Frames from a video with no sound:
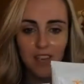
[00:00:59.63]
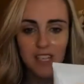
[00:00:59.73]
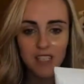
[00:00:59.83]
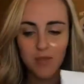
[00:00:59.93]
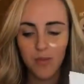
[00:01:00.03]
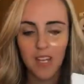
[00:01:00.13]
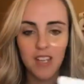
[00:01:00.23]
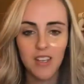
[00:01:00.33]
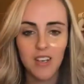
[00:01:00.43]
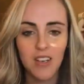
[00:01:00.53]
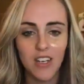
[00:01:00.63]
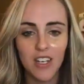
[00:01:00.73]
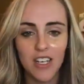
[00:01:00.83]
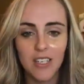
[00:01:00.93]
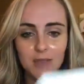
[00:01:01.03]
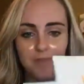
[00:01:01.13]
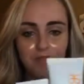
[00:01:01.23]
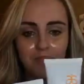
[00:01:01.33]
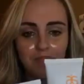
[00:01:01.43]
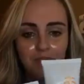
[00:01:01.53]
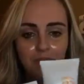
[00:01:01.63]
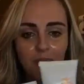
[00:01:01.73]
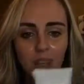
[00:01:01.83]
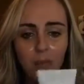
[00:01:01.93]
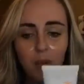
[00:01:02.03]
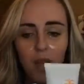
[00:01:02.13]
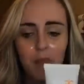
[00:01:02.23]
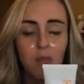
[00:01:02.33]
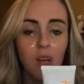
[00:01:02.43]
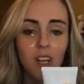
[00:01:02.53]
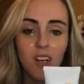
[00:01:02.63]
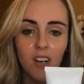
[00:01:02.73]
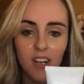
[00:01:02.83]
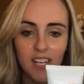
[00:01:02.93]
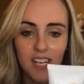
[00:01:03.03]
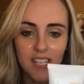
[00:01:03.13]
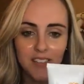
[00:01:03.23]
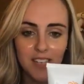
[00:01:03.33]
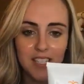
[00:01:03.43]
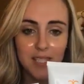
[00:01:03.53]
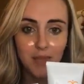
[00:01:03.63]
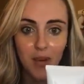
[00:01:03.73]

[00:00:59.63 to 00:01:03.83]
face with our Prep Work RE9 Advanced